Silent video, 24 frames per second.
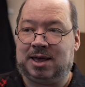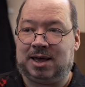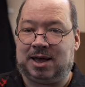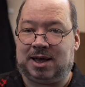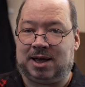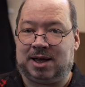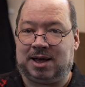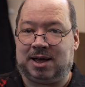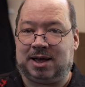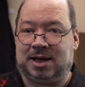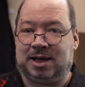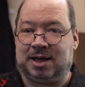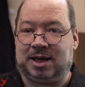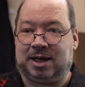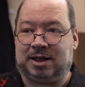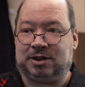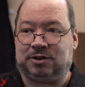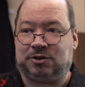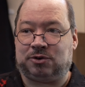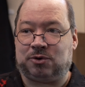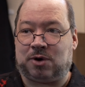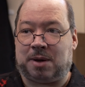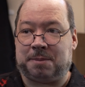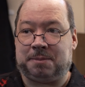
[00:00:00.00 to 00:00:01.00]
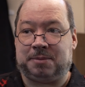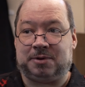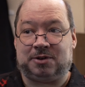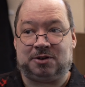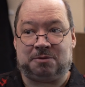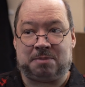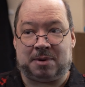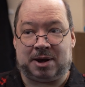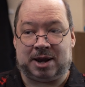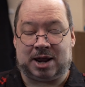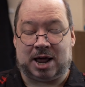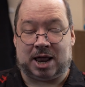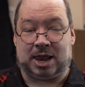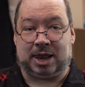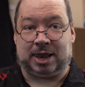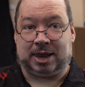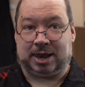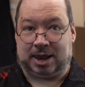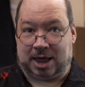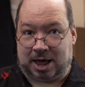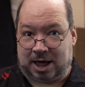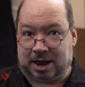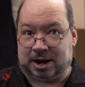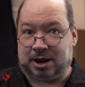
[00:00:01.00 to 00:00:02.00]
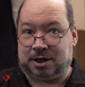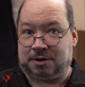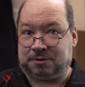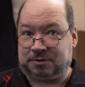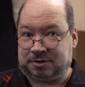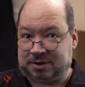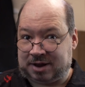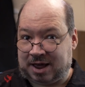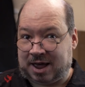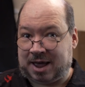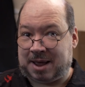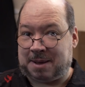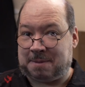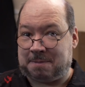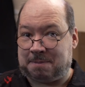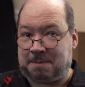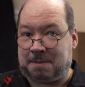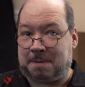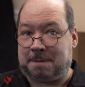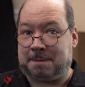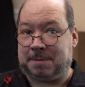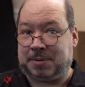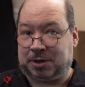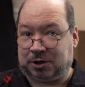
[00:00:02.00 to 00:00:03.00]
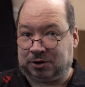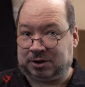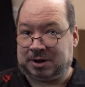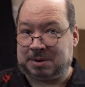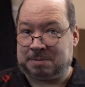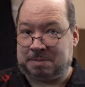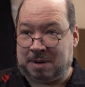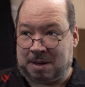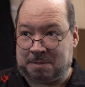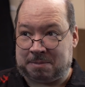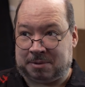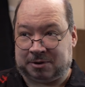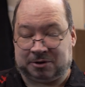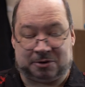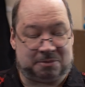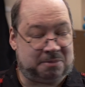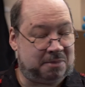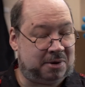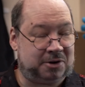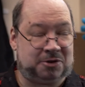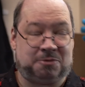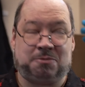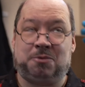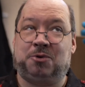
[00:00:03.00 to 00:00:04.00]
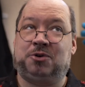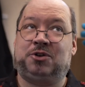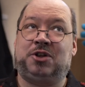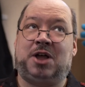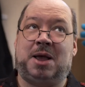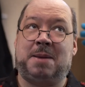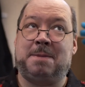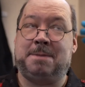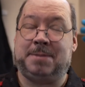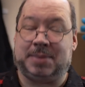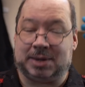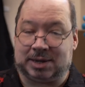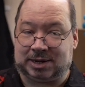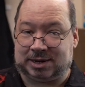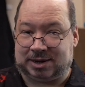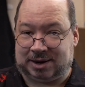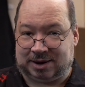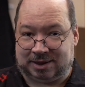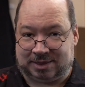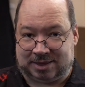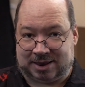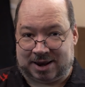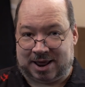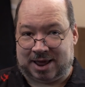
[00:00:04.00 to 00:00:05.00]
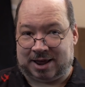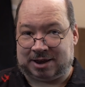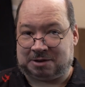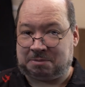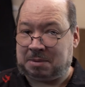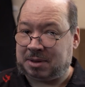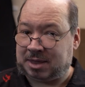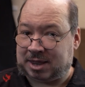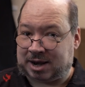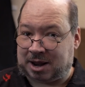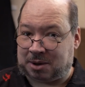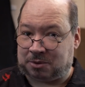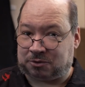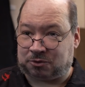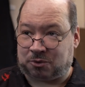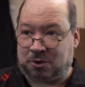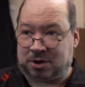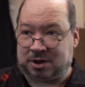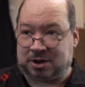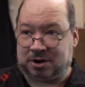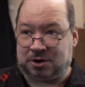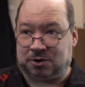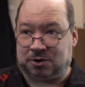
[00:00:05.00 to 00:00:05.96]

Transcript: And so I've been spending a lot of time building puppets, much more time building than I expected I was going to